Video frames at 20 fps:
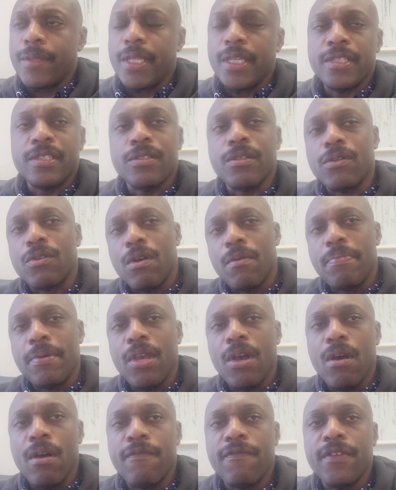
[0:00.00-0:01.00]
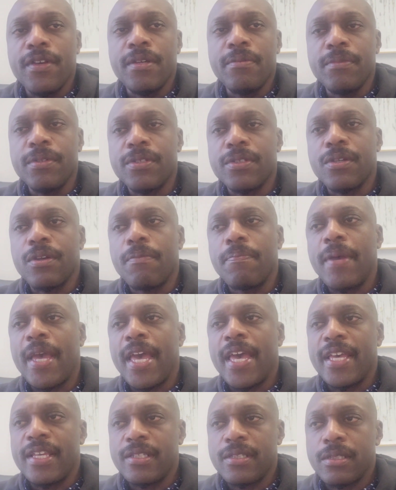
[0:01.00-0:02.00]
it's still going to be hard for him to
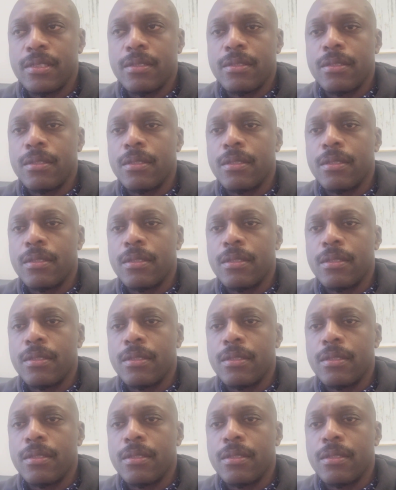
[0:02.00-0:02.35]
surpass,